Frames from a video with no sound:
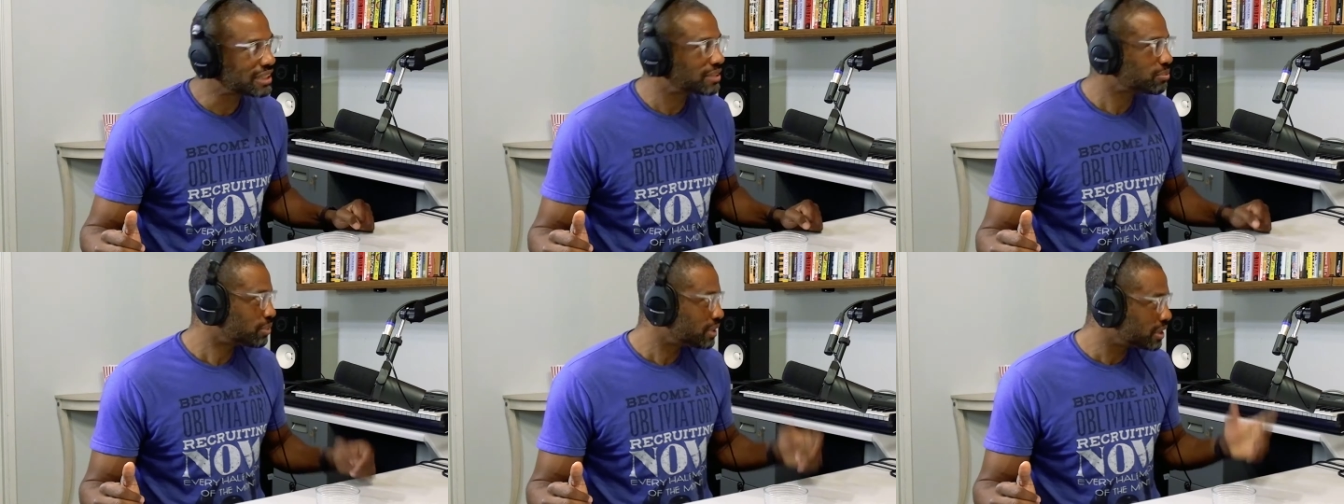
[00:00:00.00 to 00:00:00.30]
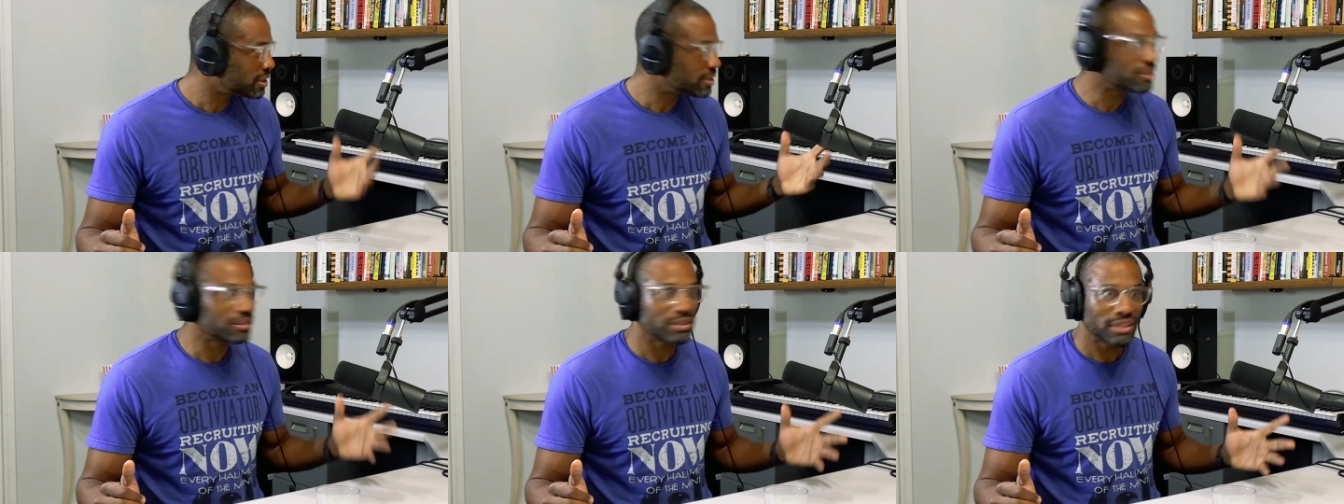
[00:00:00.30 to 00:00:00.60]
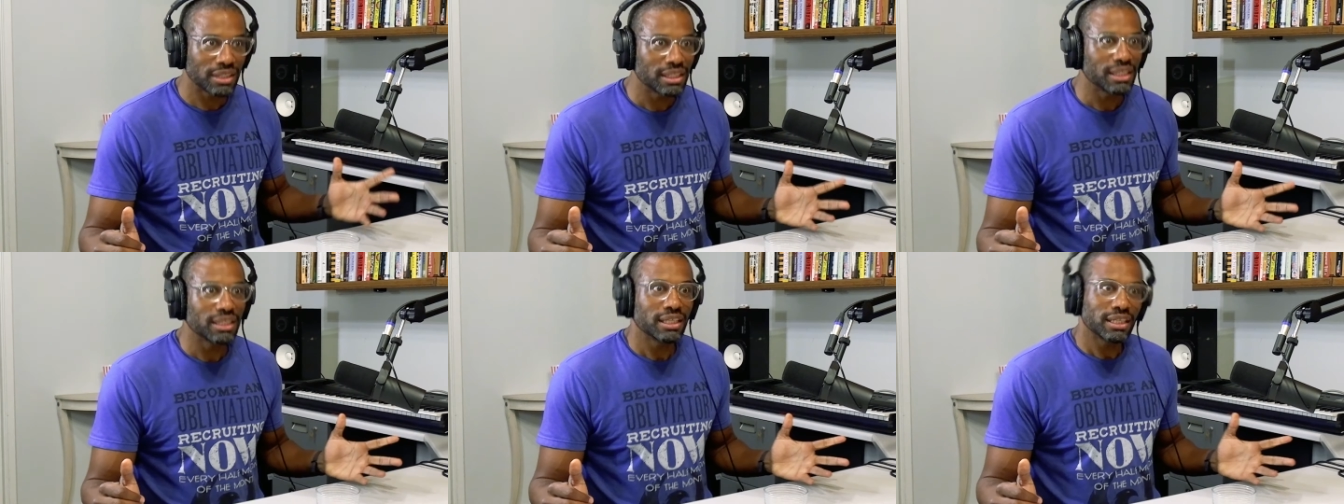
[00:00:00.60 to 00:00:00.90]
says, well,
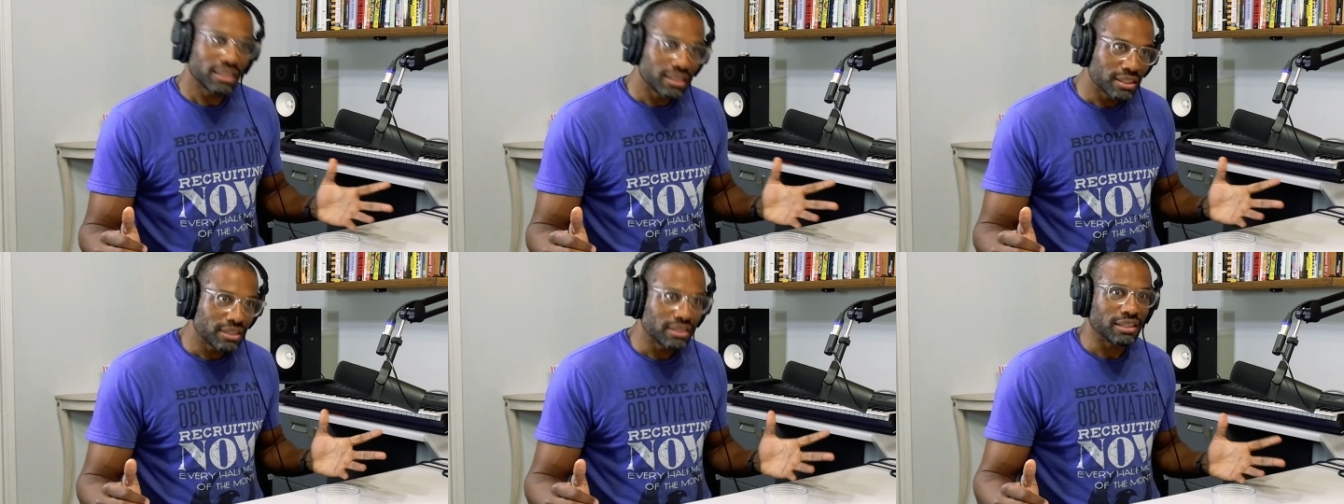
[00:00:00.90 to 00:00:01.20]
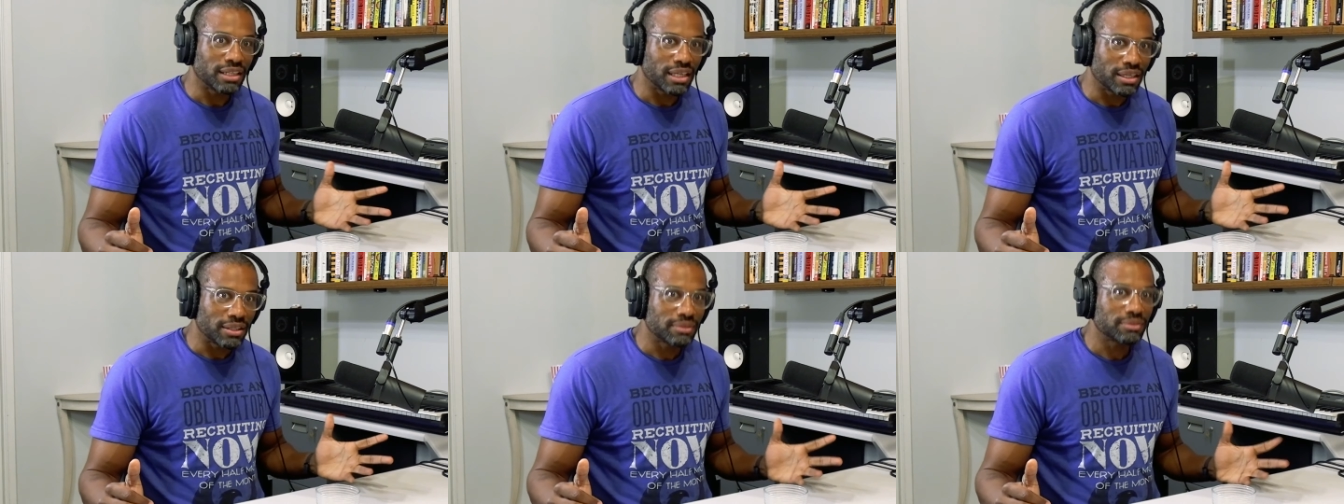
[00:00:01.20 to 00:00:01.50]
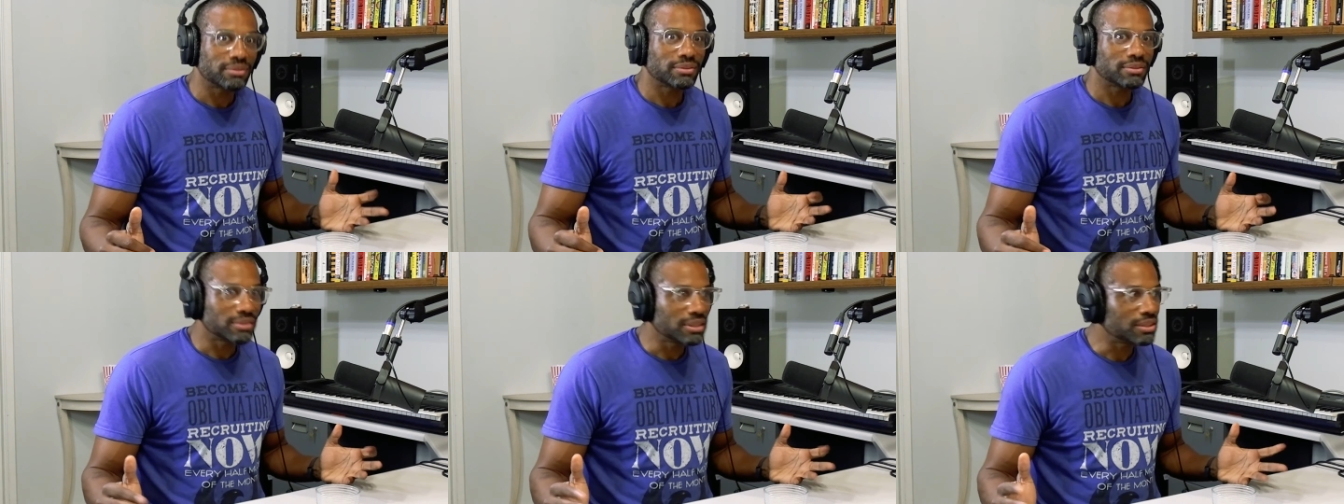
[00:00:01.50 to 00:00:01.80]
you
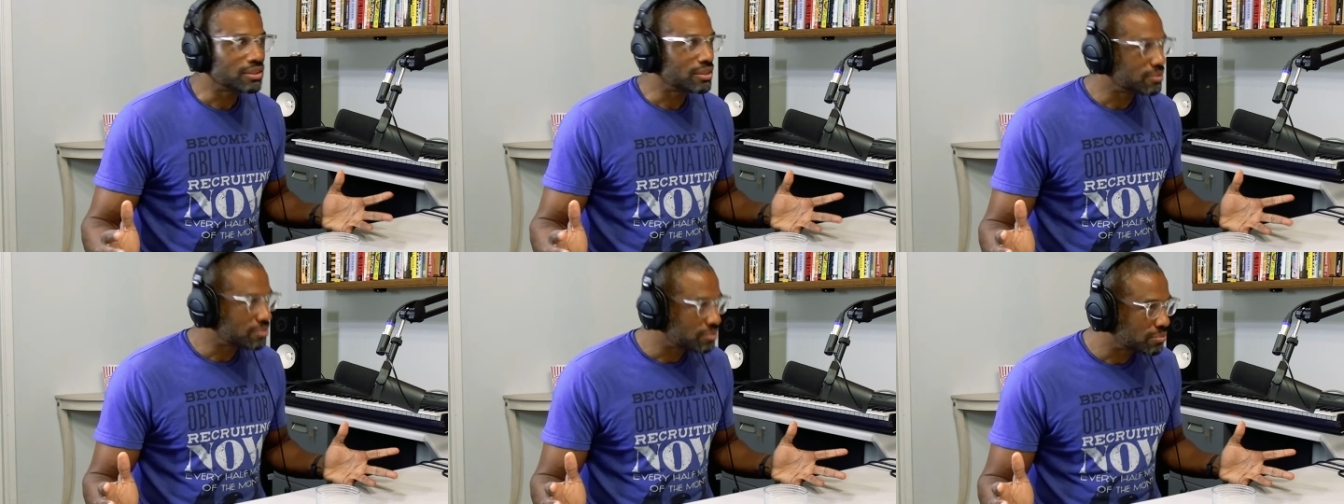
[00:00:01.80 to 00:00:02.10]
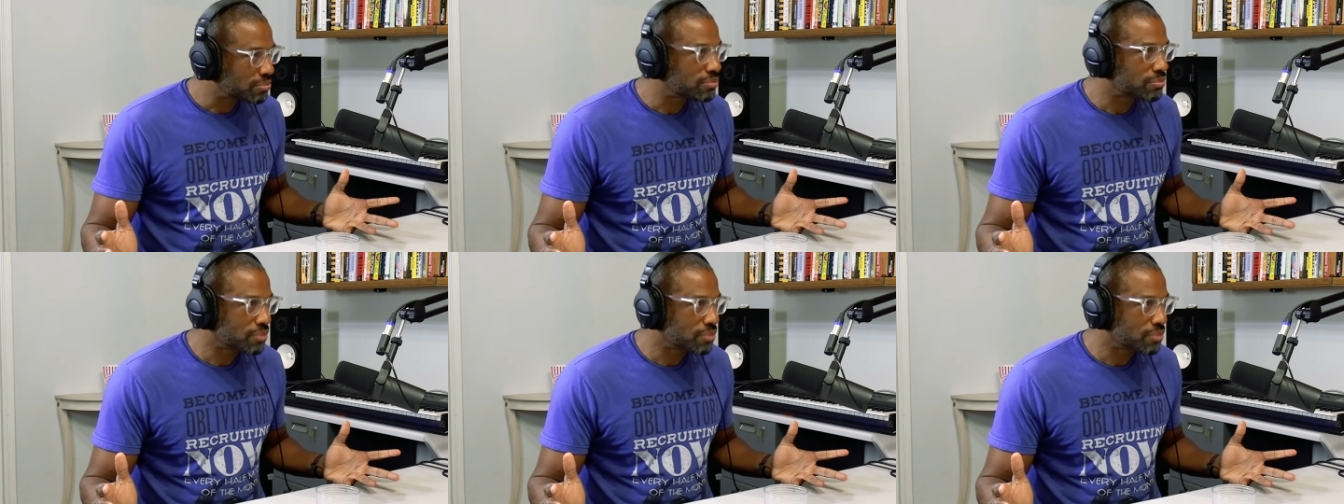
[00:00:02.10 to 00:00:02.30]
know, you can